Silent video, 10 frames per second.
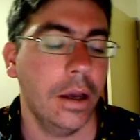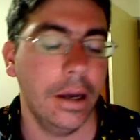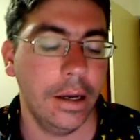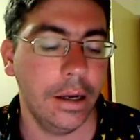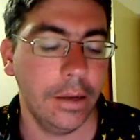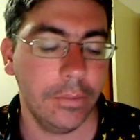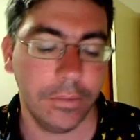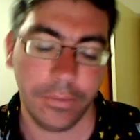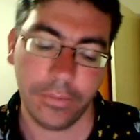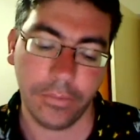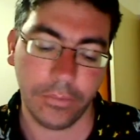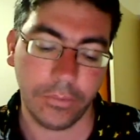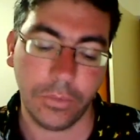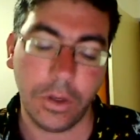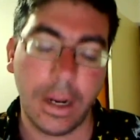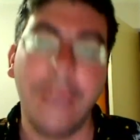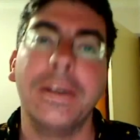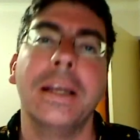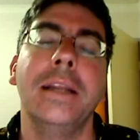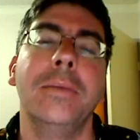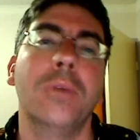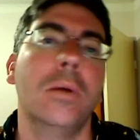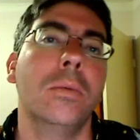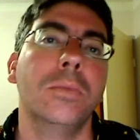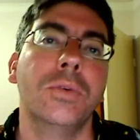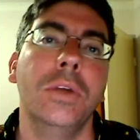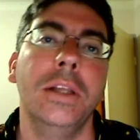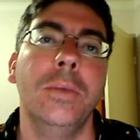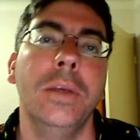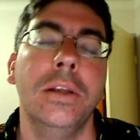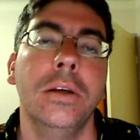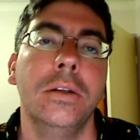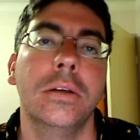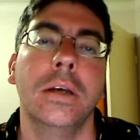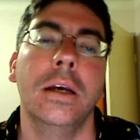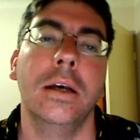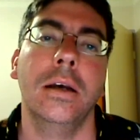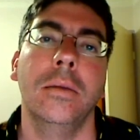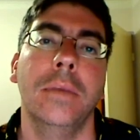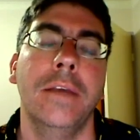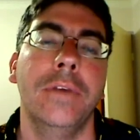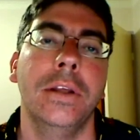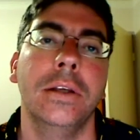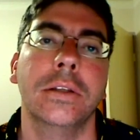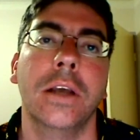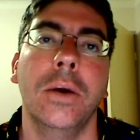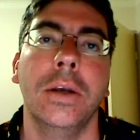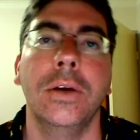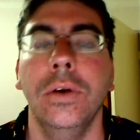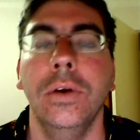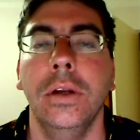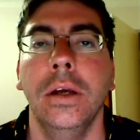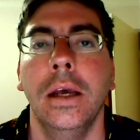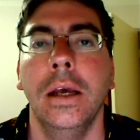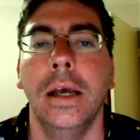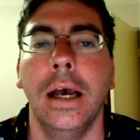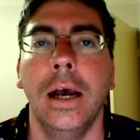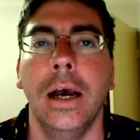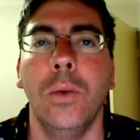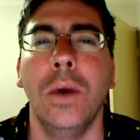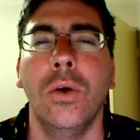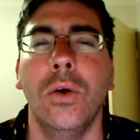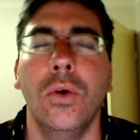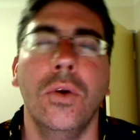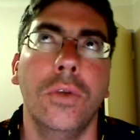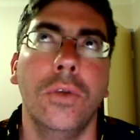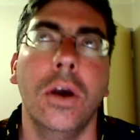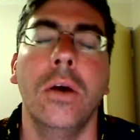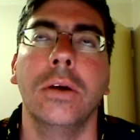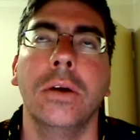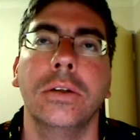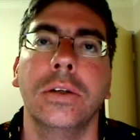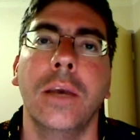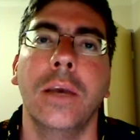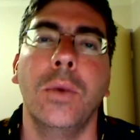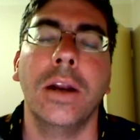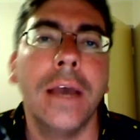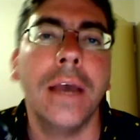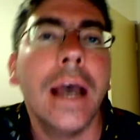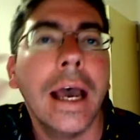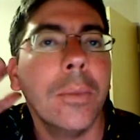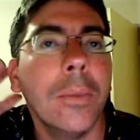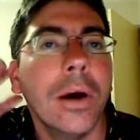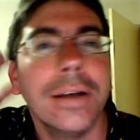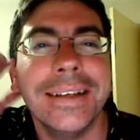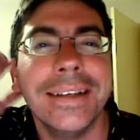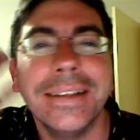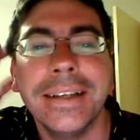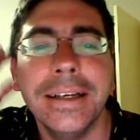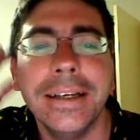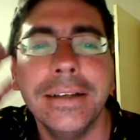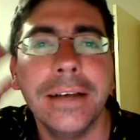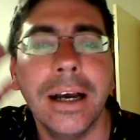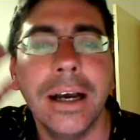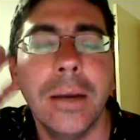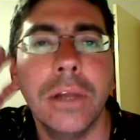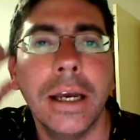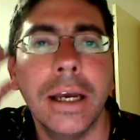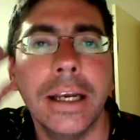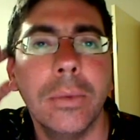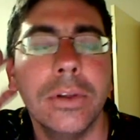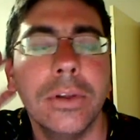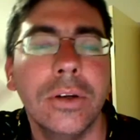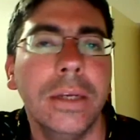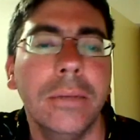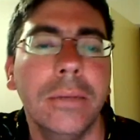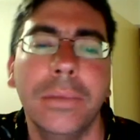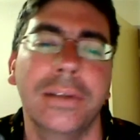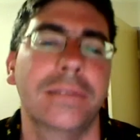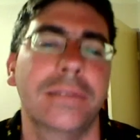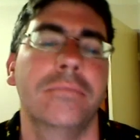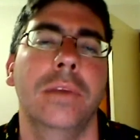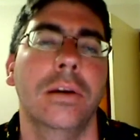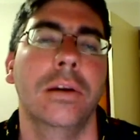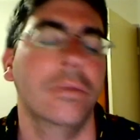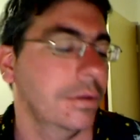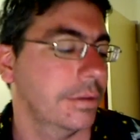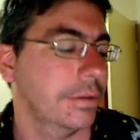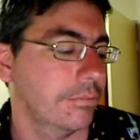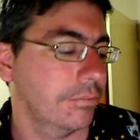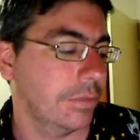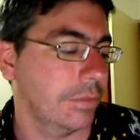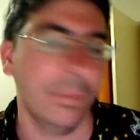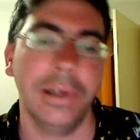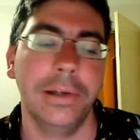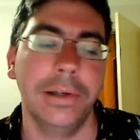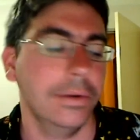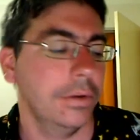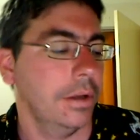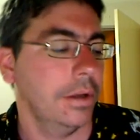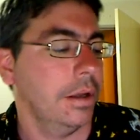Not having any problems really with it. Everything's going good. Although I should say one of the atomizers is playing up a little bit, but it's no big deal.